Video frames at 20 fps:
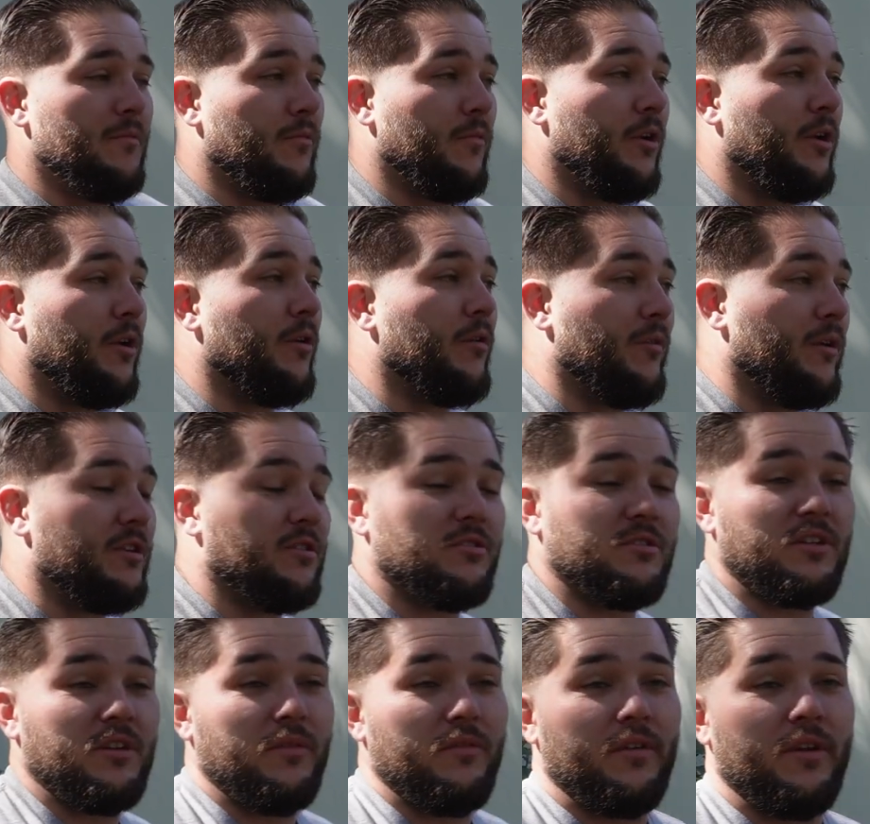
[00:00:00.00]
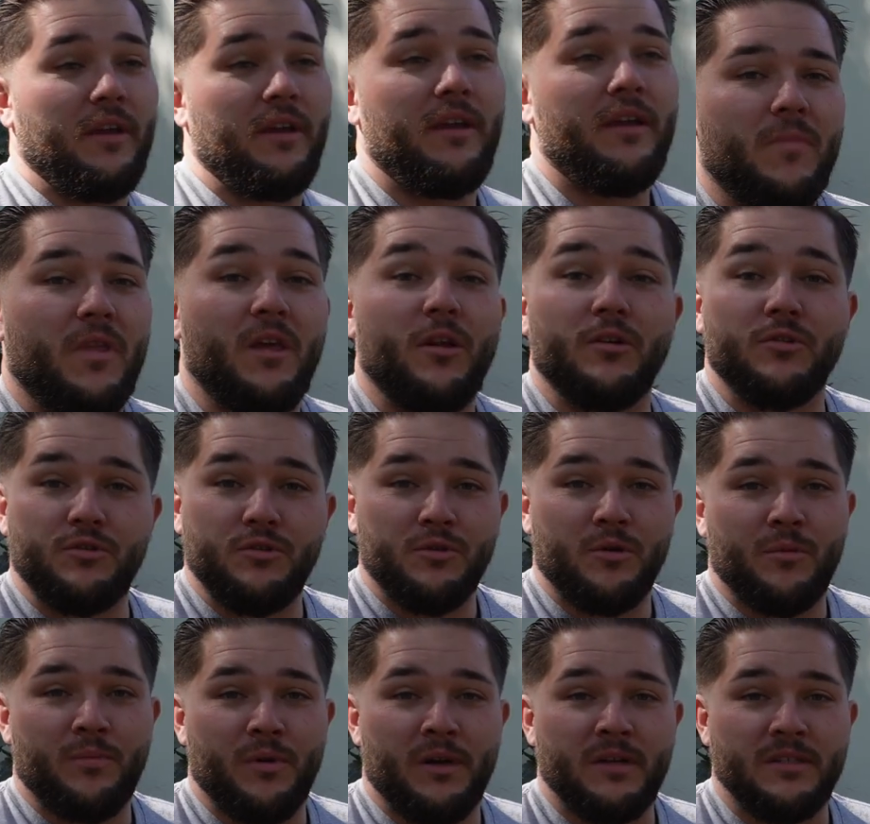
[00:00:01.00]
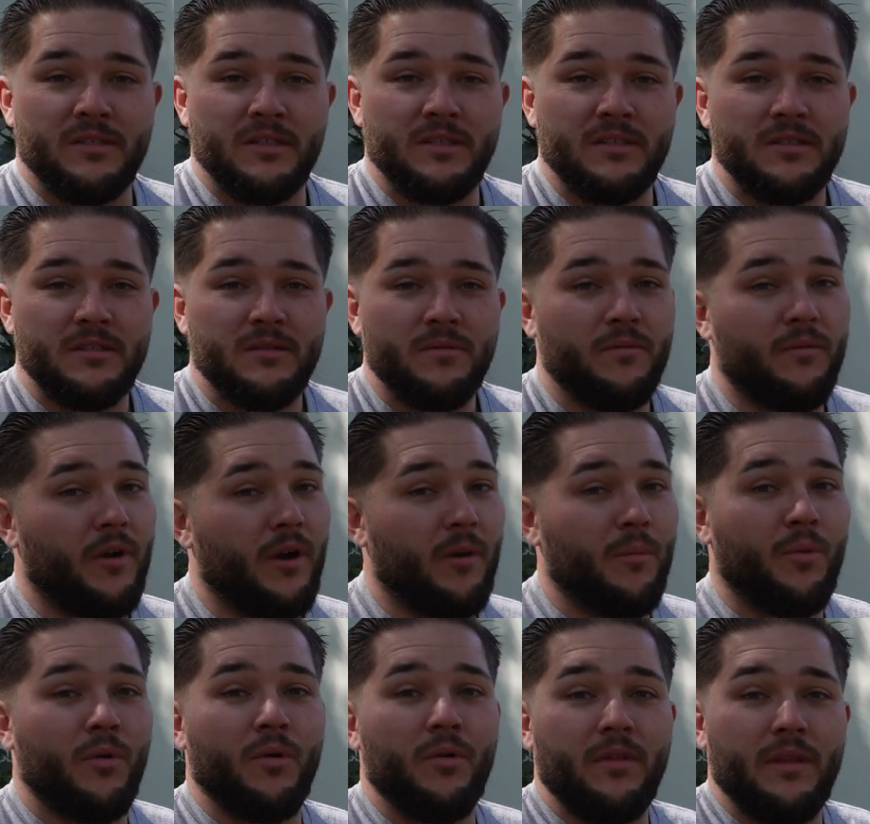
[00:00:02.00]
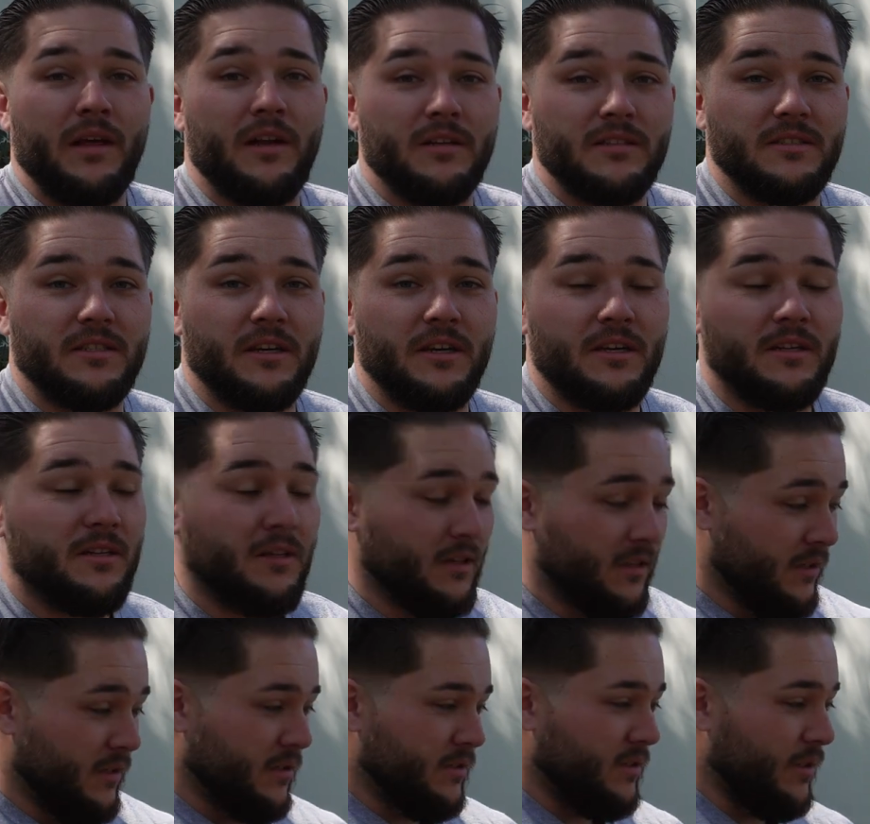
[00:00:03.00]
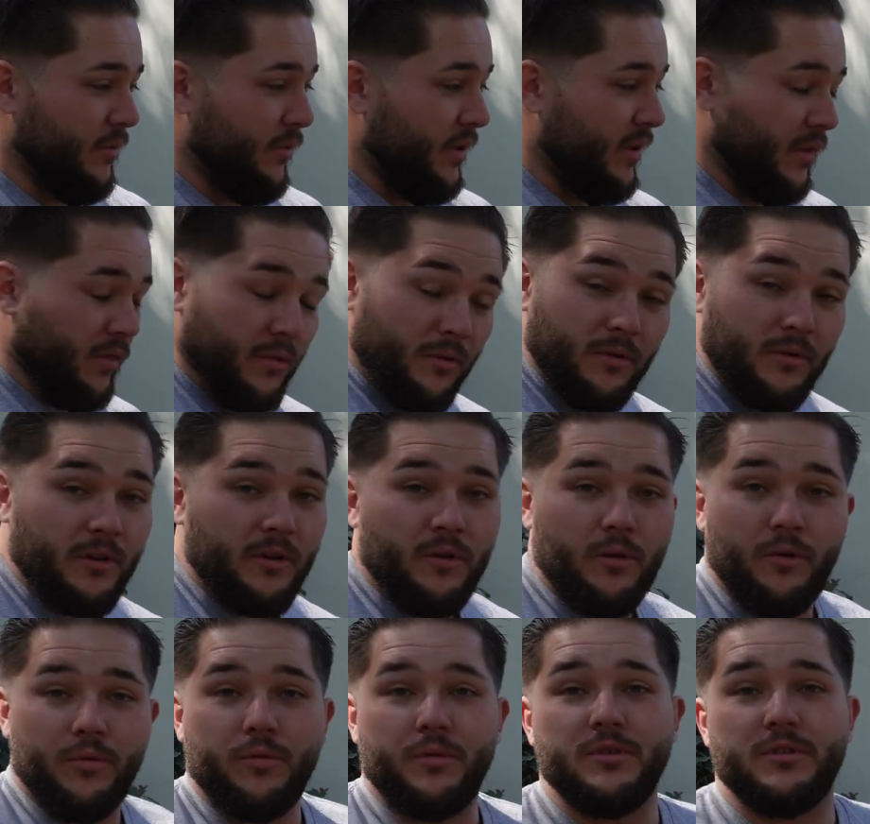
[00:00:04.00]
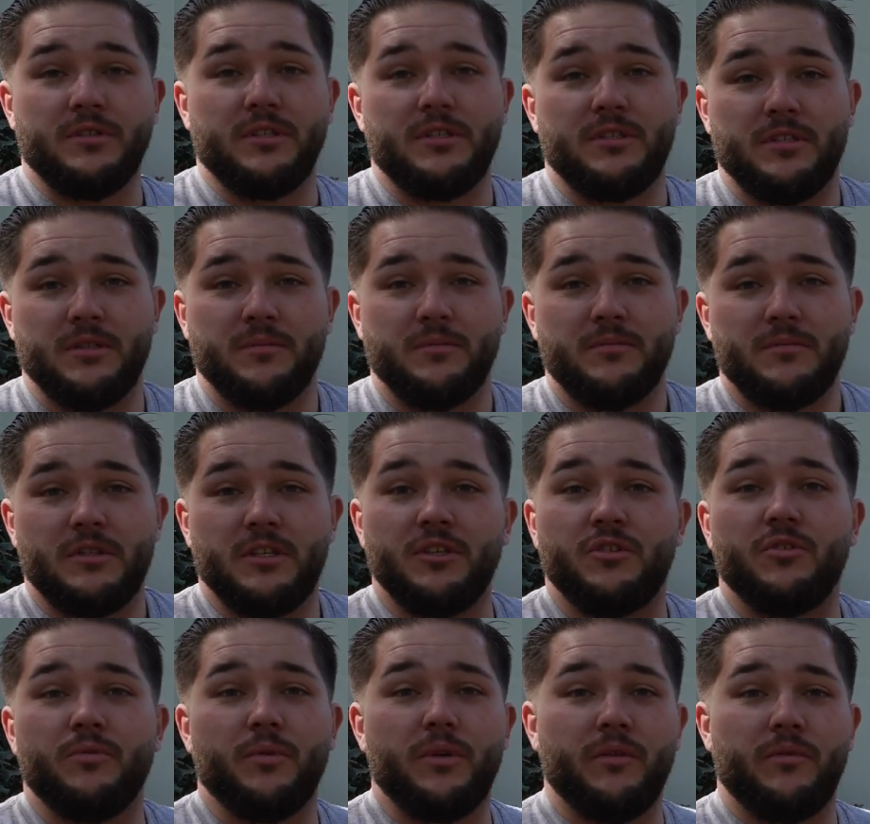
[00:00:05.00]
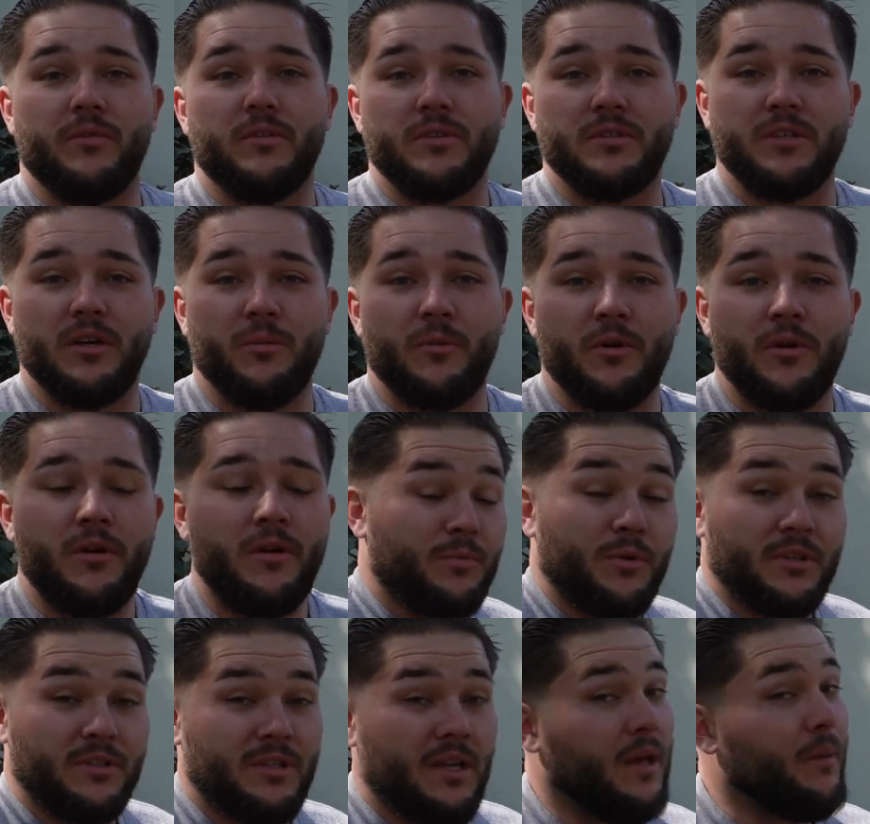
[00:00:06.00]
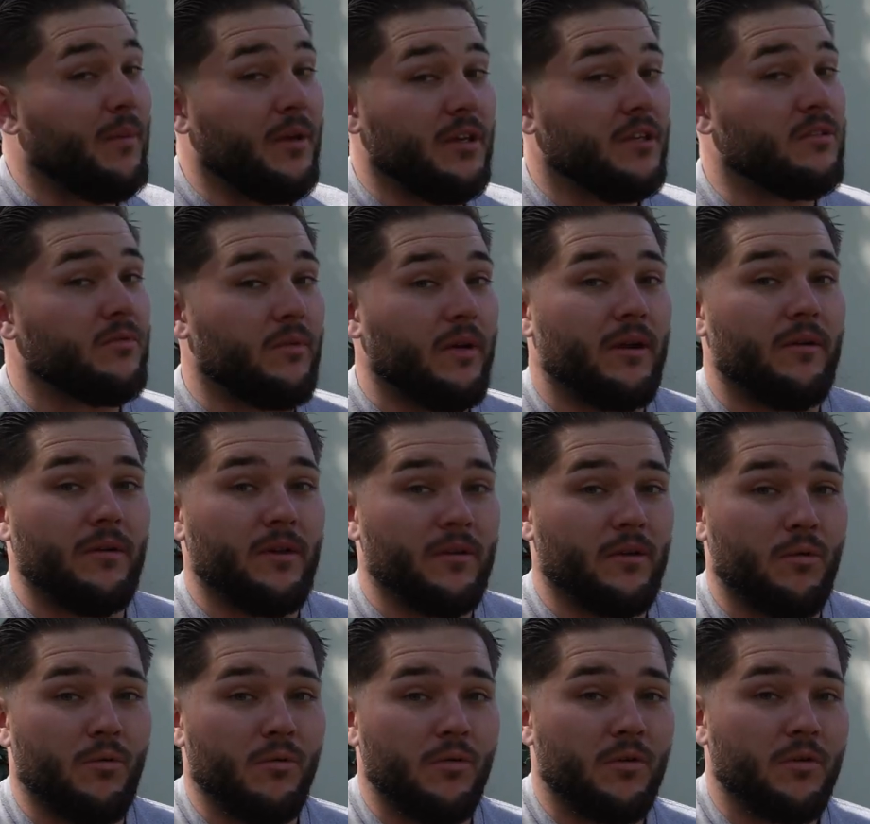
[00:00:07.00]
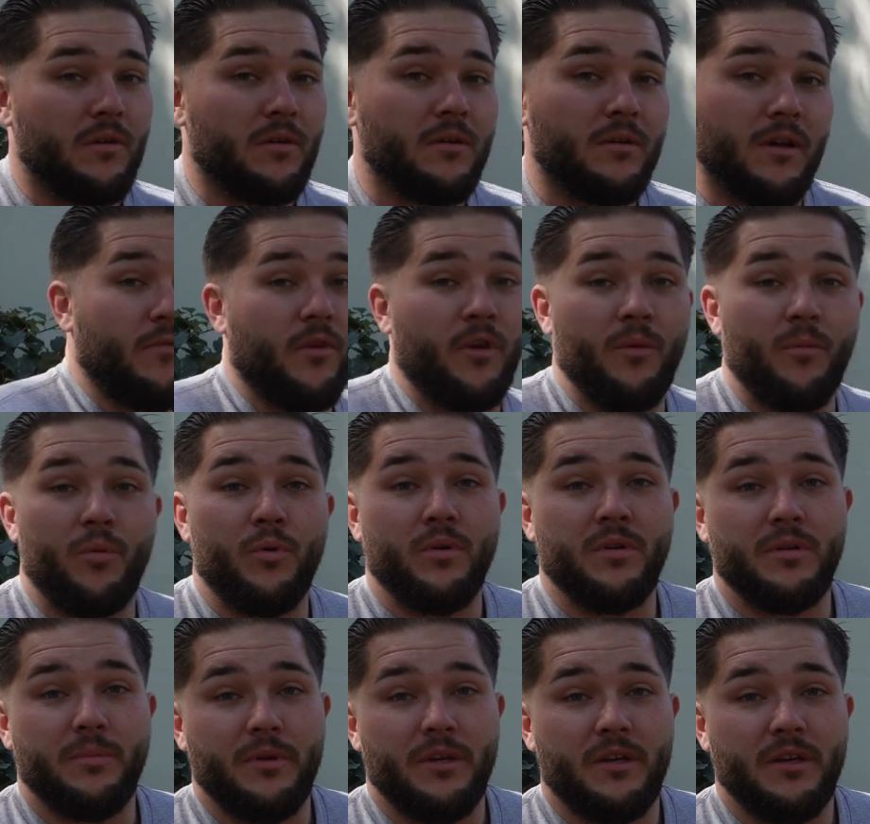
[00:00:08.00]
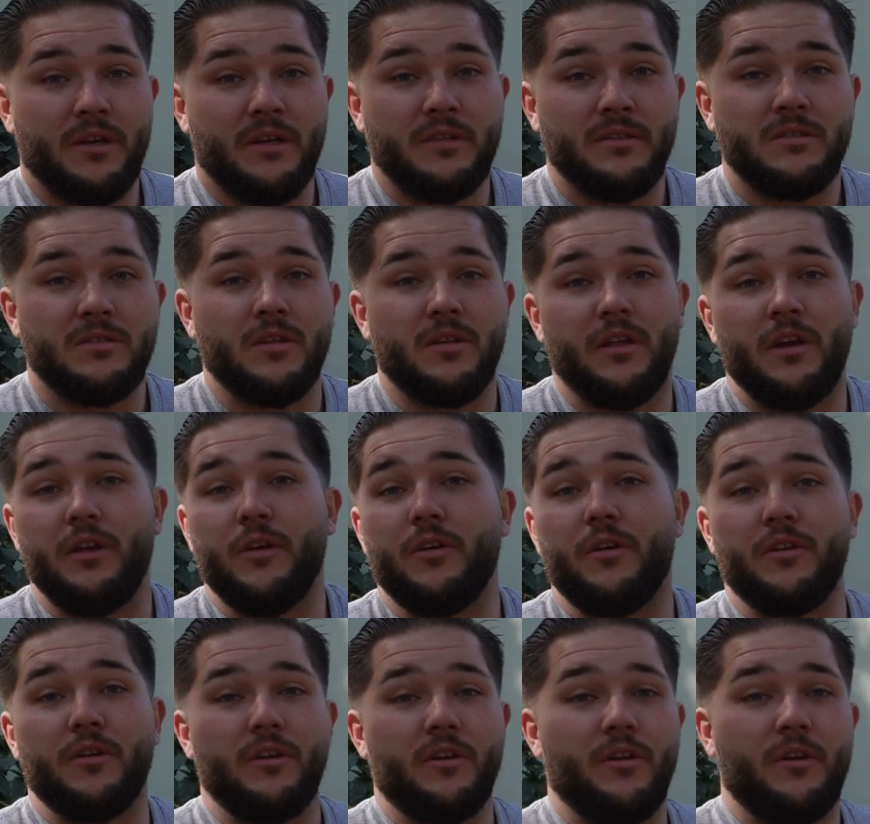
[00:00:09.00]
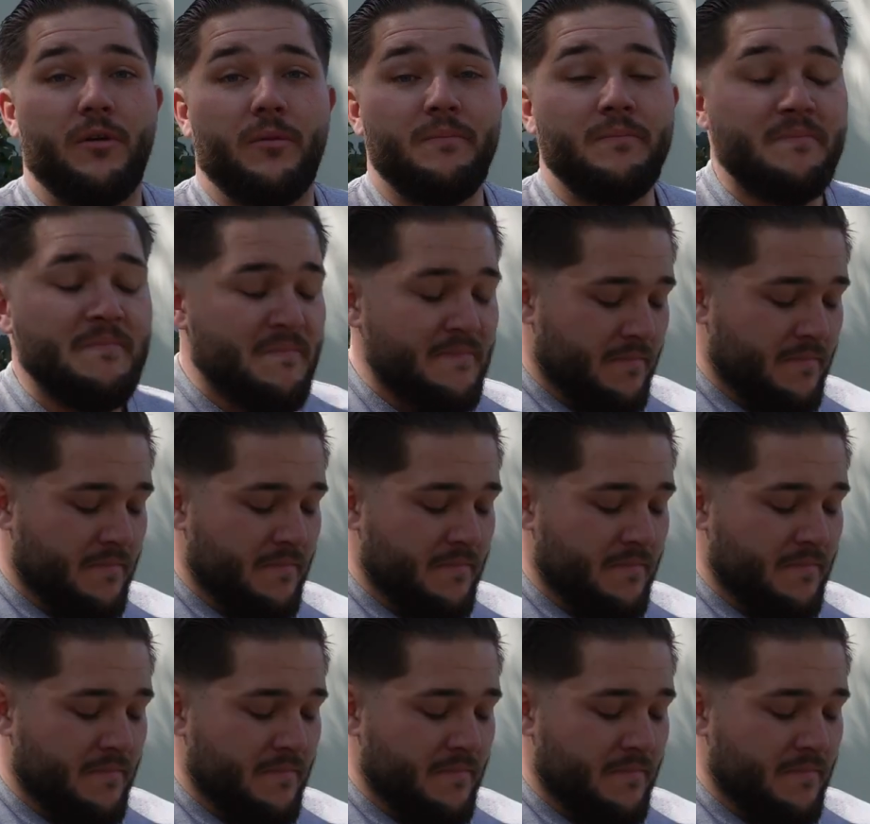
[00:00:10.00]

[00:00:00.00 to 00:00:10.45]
We're here in Rancho Santa Fe in our tune-up process. Very important that it's done so that we can thoroughly go through your system, get you ready for the summer. Springtime is right around the corner. Very important to be done so that you're good to go.